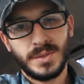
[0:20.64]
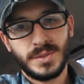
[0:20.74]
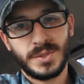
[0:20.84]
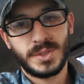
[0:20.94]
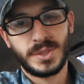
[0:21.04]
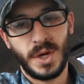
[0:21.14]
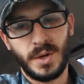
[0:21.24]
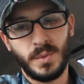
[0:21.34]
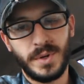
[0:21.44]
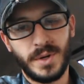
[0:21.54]

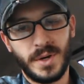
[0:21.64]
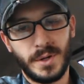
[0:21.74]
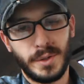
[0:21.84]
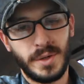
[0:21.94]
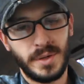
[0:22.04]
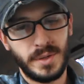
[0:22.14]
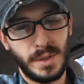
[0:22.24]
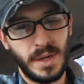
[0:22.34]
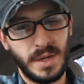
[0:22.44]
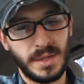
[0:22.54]
So, we are,
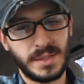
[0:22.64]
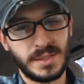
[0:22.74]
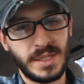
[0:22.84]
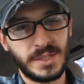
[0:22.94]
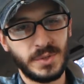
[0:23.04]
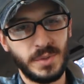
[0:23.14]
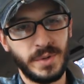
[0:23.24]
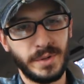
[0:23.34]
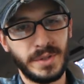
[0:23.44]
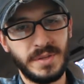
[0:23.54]
uh, contextually,
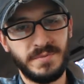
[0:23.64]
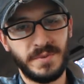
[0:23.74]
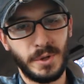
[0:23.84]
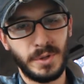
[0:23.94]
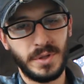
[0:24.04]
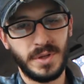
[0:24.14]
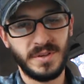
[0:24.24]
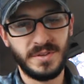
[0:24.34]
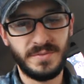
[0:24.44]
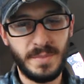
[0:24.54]
we are in the fall
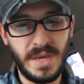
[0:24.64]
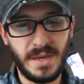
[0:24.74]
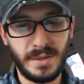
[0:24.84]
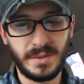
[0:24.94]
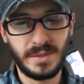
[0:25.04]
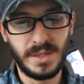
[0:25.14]
of man.